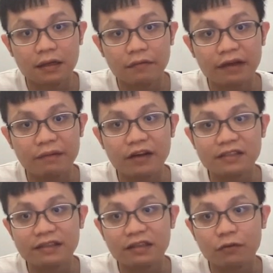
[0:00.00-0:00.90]
Because
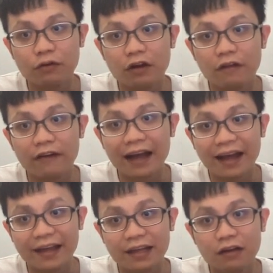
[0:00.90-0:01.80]
the word of
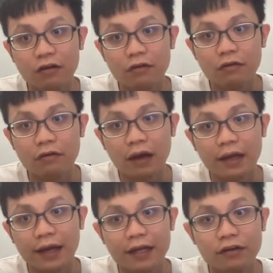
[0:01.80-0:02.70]
high and low,
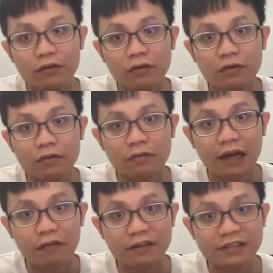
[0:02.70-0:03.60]
I don't know.
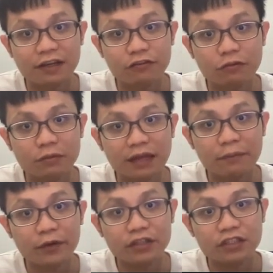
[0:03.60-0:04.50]
Now we say room
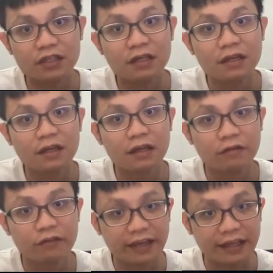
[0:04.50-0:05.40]
temperature,
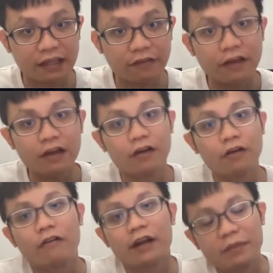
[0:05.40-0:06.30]
we can give it a
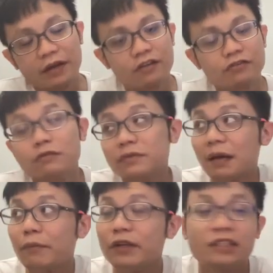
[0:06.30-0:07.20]
correct, because room
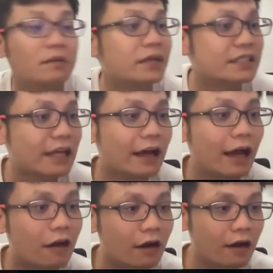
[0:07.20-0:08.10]
temperature means
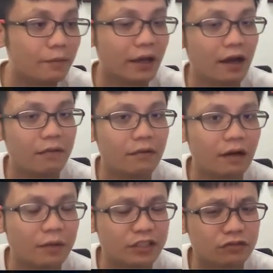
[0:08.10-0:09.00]
how
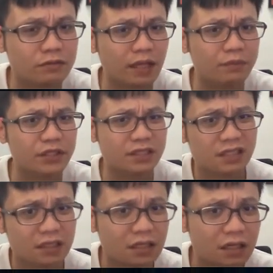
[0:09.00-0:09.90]
much room temperature?